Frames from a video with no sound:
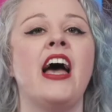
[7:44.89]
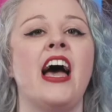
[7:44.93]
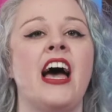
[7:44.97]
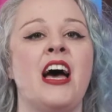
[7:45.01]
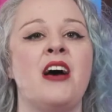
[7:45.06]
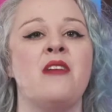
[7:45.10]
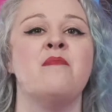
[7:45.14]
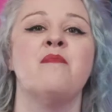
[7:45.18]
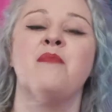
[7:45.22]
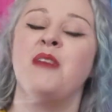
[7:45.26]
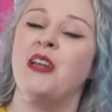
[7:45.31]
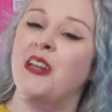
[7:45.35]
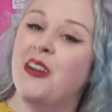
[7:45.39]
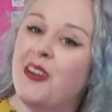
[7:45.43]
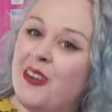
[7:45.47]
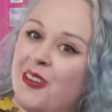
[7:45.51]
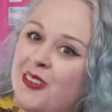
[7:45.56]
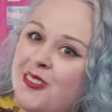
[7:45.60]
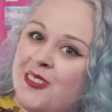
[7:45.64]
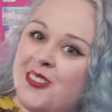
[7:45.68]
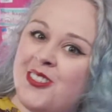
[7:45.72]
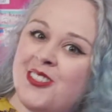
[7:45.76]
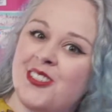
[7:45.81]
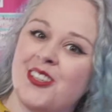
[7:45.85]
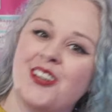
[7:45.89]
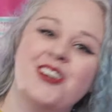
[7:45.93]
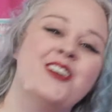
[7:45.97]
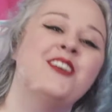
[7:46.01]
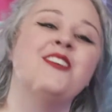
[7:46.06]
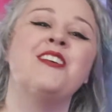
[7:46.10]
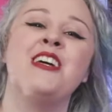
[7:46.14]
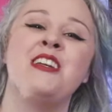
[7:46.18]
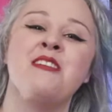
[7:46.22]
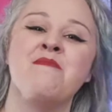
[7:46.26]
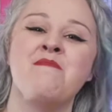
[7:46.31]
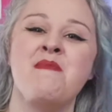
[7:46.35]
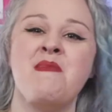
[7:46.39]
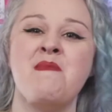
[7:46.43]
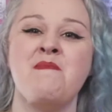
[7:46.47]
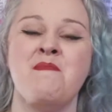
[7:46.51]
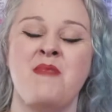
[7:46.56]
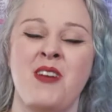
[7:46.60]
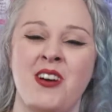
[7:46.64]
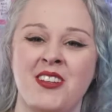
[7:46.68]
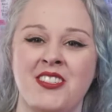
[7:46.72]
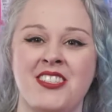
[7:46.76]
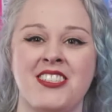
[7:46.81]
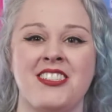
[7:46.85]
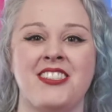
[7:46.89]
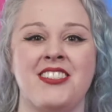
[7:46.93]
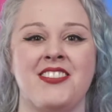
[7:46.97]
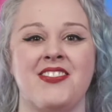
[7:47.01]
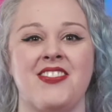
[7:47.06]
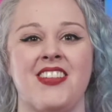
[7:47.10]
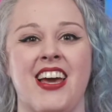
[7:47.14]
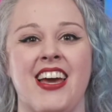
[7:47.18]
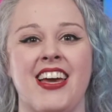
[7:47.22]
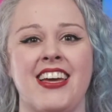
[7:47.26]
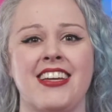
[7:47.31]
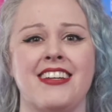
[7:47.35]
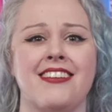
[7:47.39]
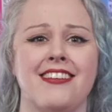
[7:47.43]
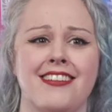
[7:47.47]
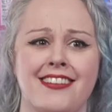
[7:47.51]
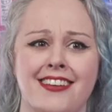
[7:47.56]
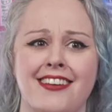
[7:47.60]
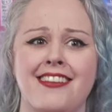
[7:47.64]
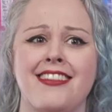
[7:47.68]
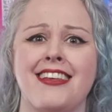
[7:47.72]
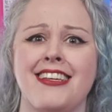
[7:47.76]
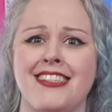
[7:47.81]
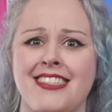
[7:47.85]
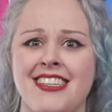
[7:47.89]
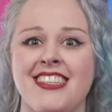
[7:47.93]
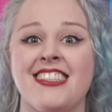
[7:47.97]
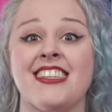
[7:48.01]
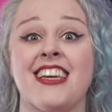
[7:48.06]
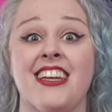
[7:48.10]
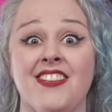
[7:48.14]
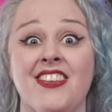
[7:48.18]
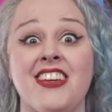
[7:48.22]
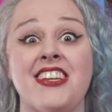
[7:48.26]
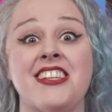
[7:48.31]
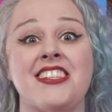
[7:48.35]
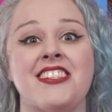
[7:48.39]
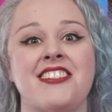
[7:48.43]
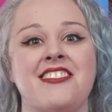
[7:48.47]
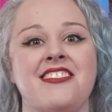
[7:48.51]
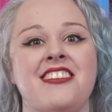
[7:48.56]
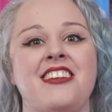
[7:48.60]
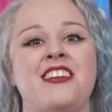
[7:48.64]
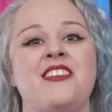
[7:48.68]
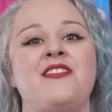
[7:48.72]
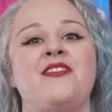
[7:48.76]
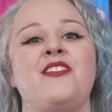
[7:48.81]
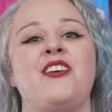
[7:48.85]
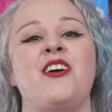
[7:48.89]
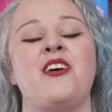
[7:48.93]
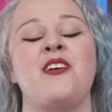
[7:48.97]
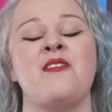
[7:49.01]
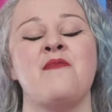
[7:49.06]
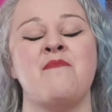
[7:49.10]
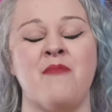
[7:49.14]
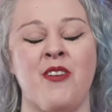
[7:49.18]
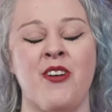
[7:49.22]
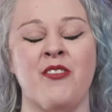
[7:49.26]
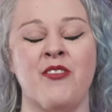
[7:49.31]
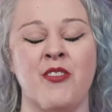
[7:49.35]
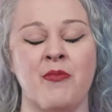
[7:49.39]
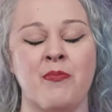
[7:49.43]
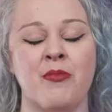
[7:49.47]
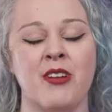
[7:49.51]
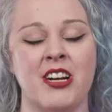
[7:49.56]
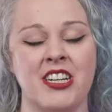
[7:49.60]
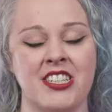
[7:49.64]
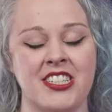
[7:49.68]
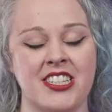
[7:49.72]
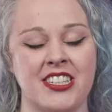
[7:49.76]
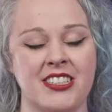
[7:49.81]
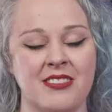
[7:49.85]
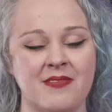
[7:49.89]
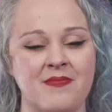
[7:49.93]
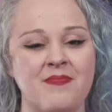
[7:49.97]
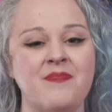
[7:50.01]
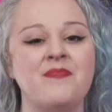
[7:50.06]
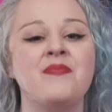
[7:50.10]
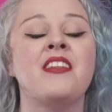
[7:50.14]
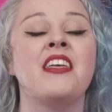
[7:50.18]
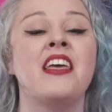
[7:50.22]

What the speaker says: But also, in a more positive light, although there's this kind of history of oppression,